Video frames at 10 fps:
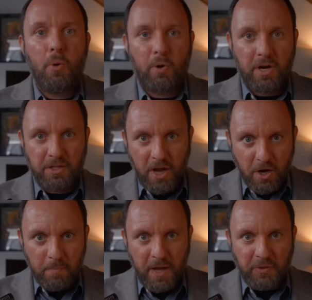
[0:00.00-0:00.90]
We're going to
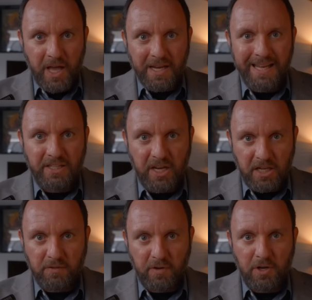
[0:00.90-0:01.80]
talk about that in
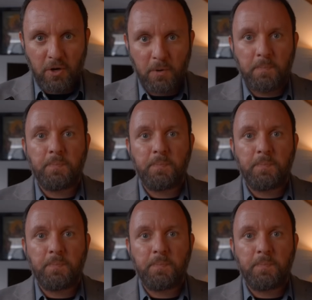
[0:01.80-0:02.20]
today's video.